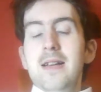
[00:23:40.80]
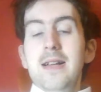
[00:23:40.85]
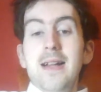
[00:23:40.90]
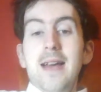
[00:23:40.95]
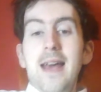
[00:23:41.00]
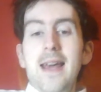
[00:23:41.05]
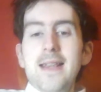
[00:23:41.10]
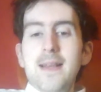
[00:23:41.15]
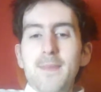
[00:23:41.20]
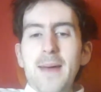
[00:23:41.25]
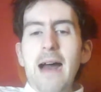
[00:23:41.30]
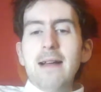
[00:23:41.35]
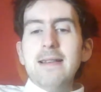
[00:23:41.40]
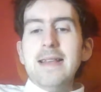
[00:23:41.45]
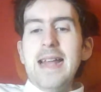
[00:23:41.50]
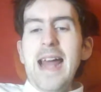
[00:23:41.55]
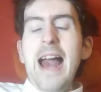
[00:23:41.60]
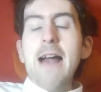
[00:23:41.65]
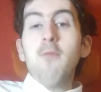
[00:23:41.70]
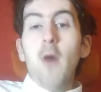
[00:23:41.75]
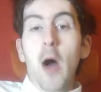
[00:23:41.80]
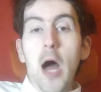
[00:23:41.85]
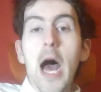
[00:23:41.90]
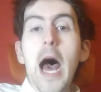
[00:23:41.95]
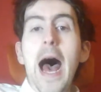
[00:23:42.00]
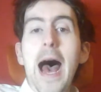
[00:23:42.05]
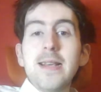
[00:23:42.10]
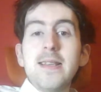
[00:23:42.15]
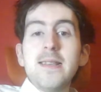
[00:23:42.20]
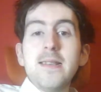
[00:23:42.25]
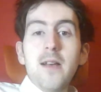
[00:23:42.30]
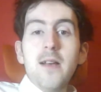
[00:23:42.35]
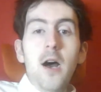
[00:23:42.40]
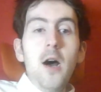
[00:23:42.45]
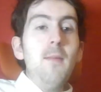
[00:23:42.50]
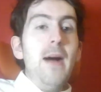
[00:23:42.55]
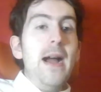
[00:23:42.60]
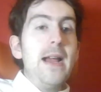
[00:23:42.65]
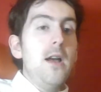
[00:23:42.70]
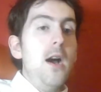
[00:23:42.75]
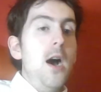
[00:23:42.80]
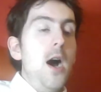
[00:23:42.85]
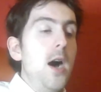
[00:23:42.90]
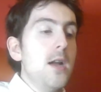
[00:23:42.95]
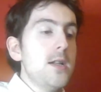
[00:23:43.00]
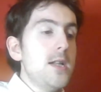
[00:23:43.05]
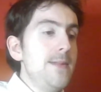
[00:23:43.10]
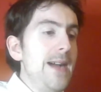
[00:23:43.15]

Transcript: It's about to get worse! Oh my god,